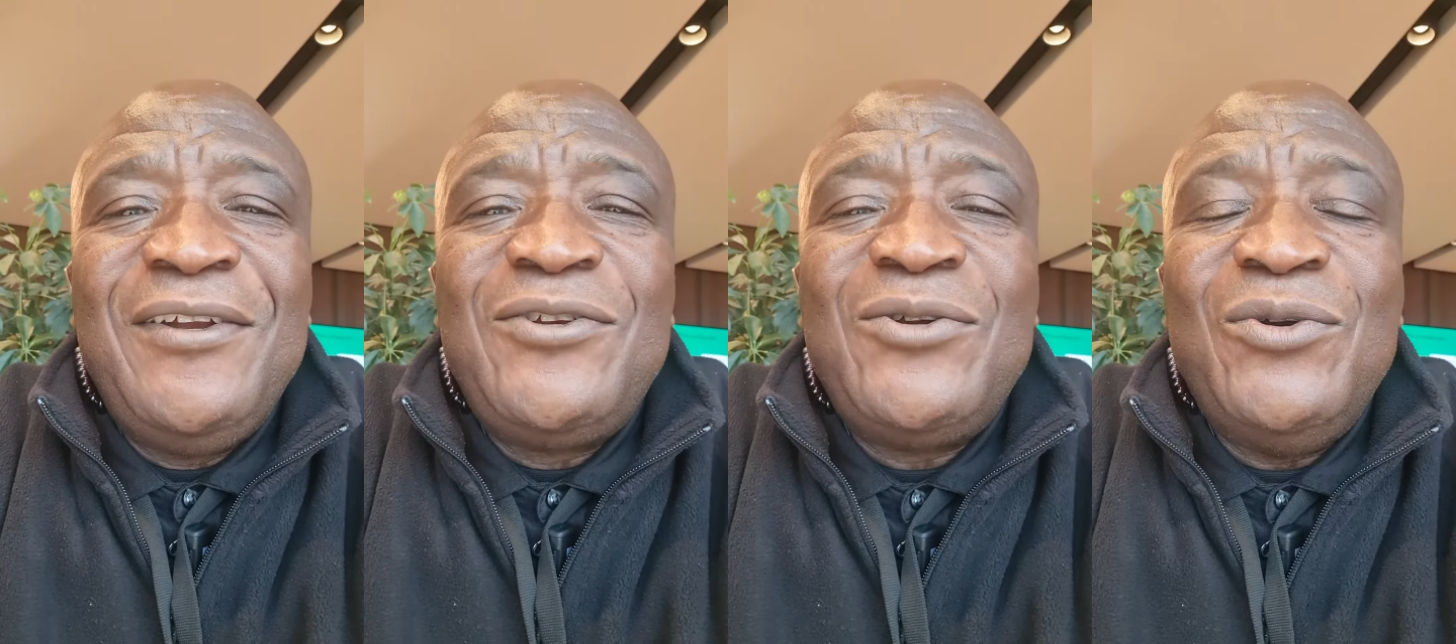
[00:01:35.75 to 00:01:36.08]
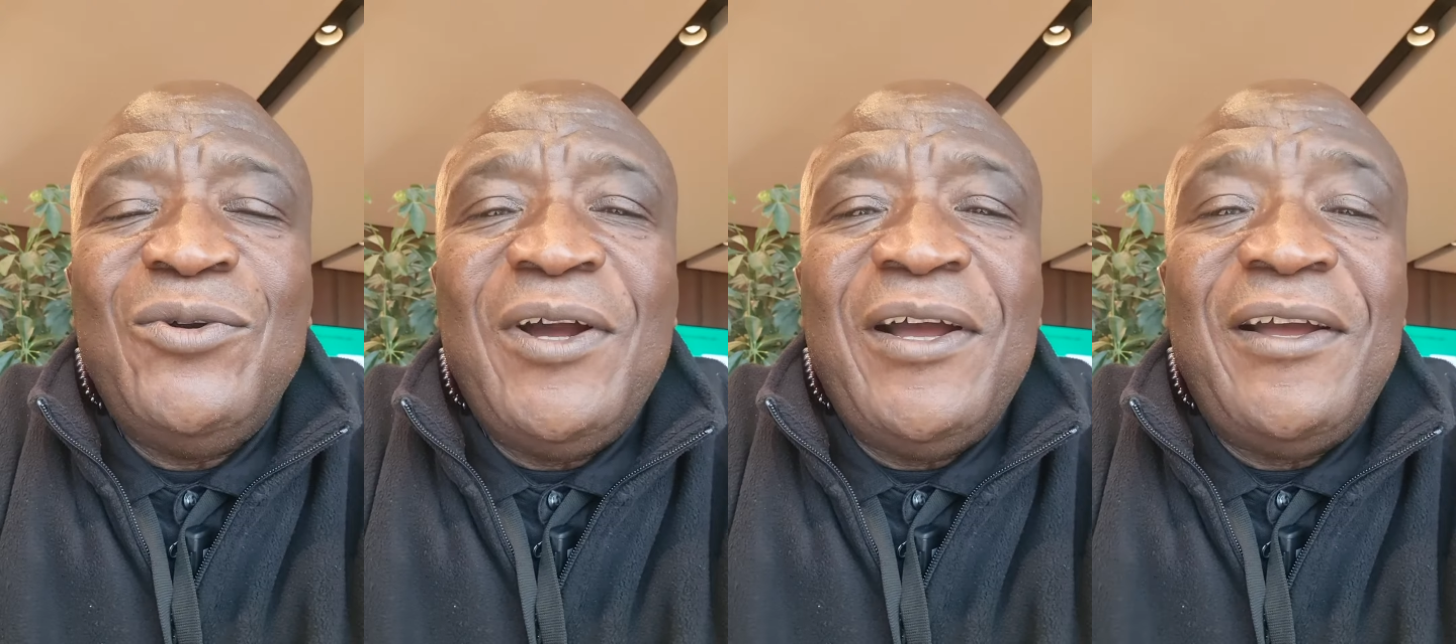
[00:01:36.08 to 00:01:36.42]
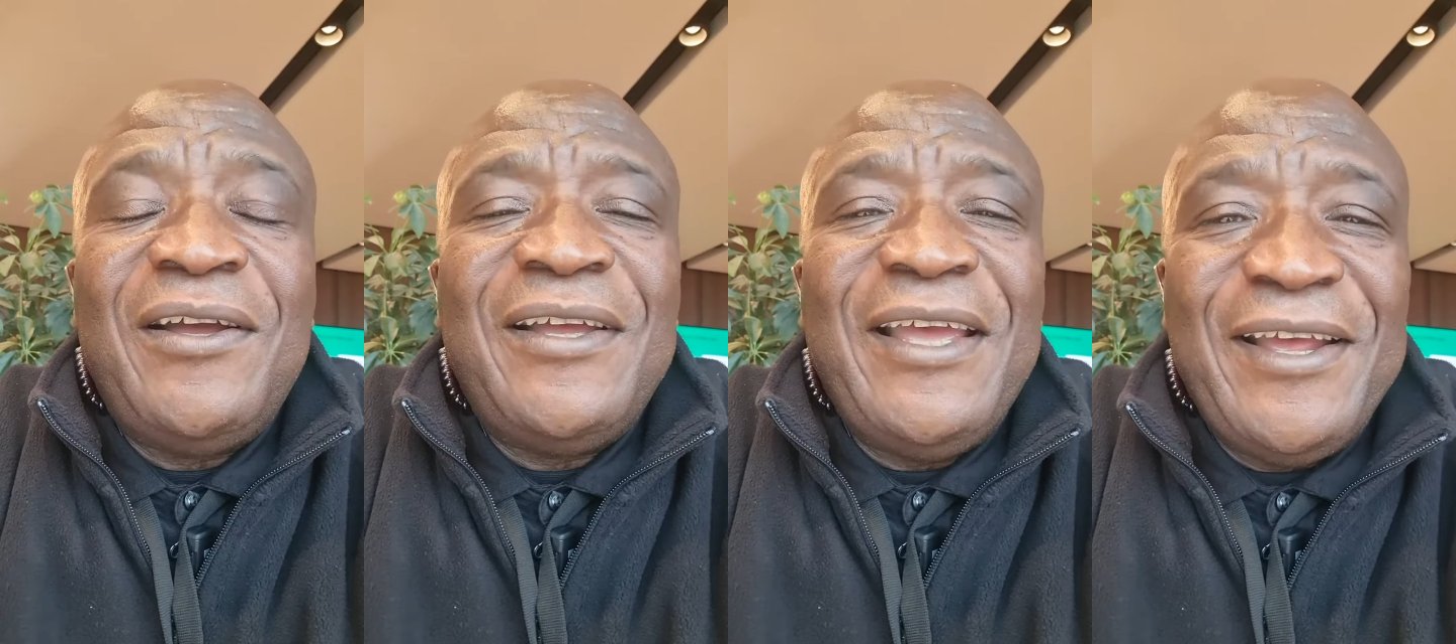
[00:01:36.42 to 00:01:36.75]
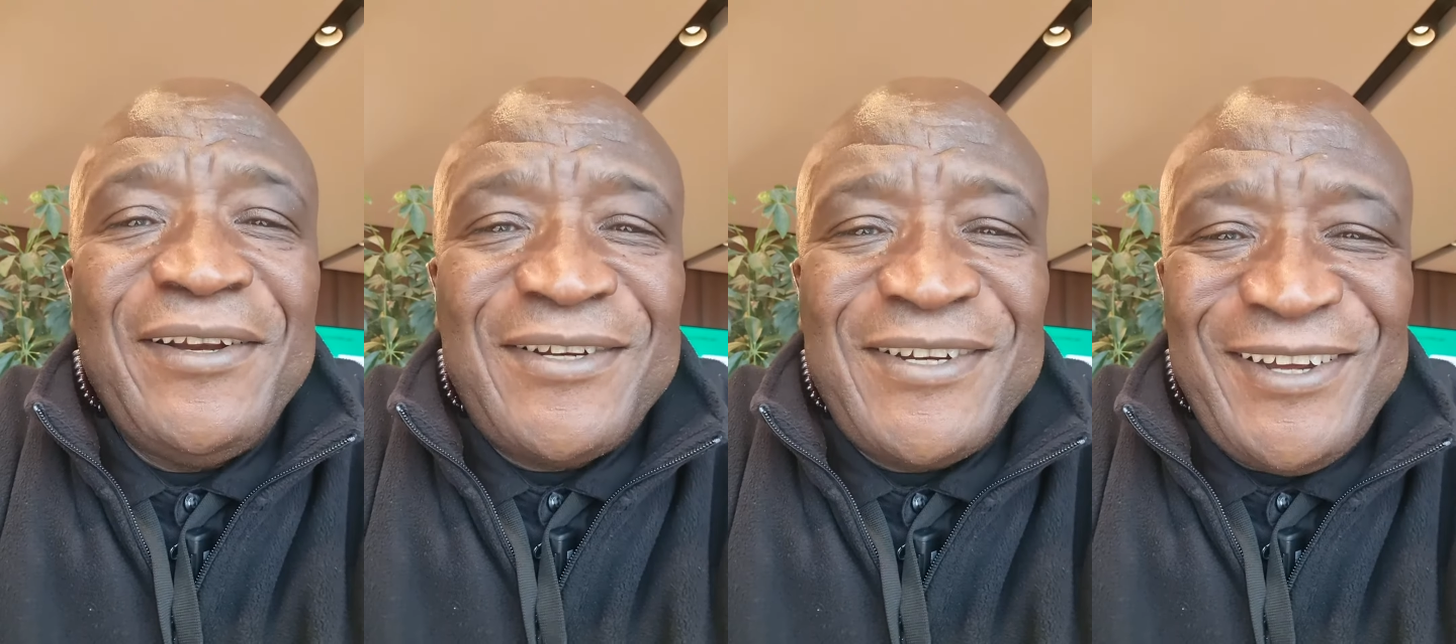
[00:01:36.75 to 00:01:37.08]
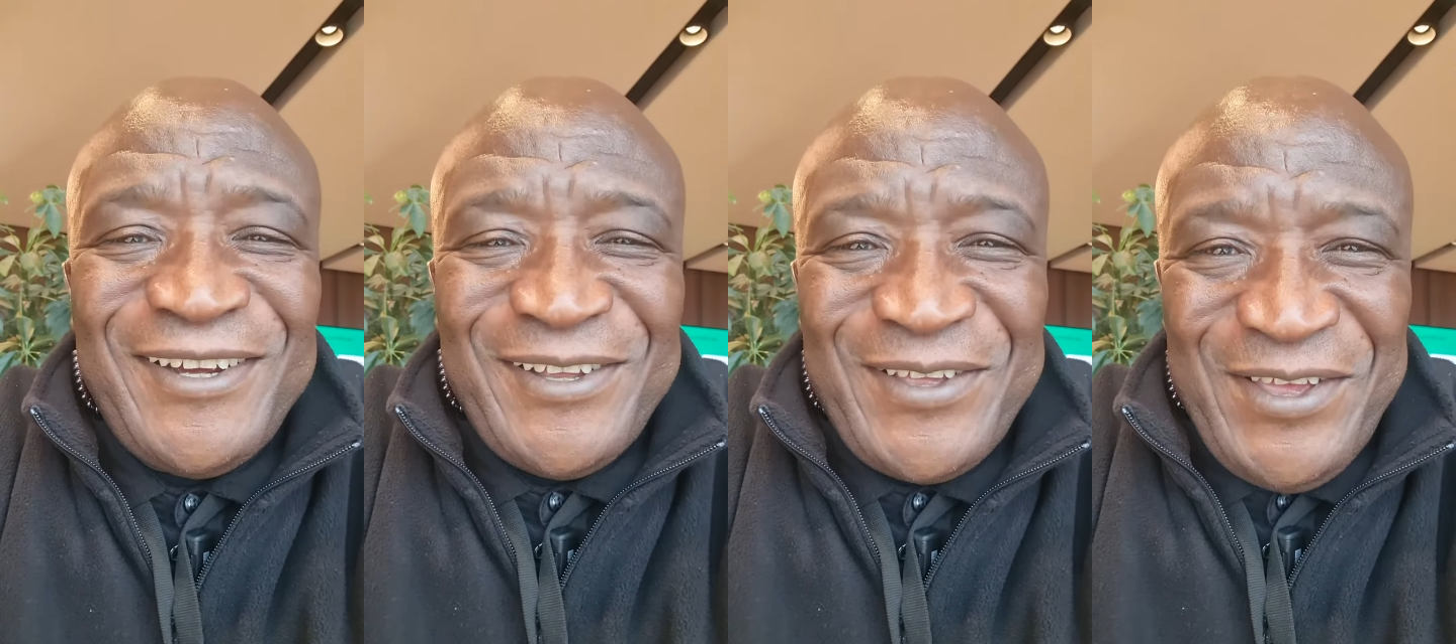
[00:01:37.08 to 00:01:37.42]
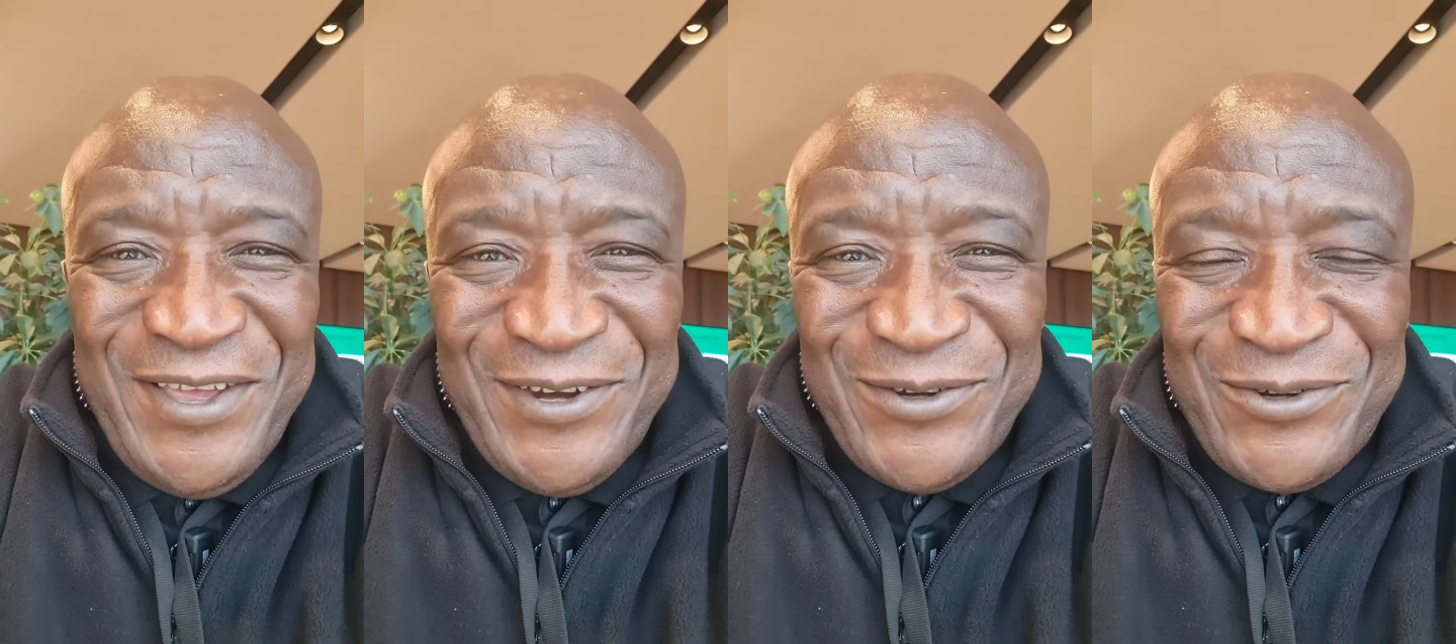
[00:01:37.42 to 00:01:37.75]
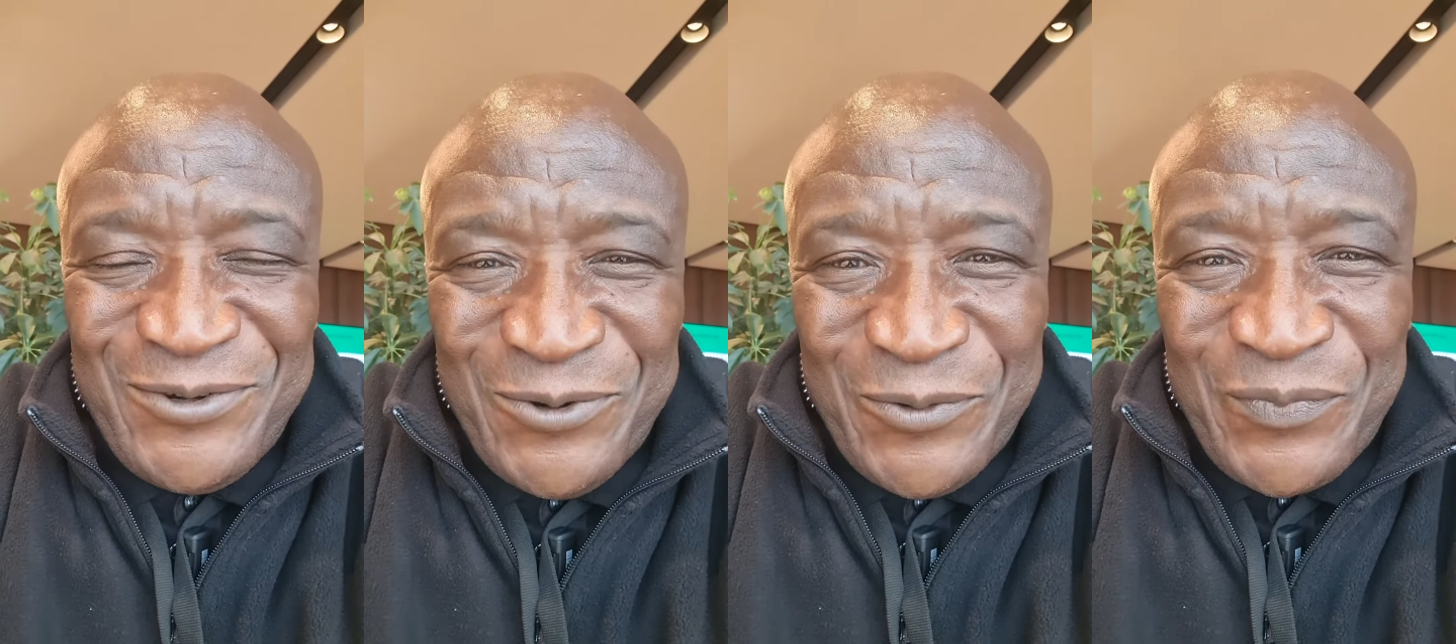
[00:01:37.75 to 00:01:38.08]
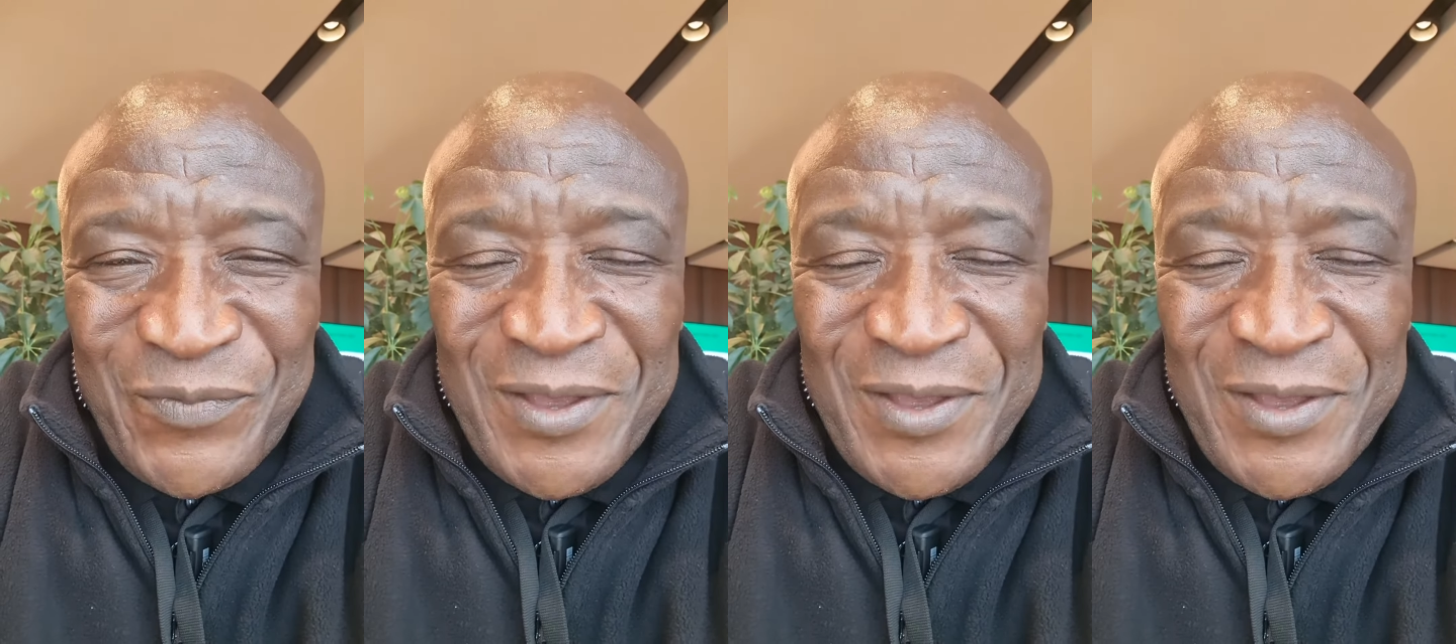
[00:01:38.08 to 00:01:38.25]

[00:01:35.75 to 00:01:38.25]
to enter into.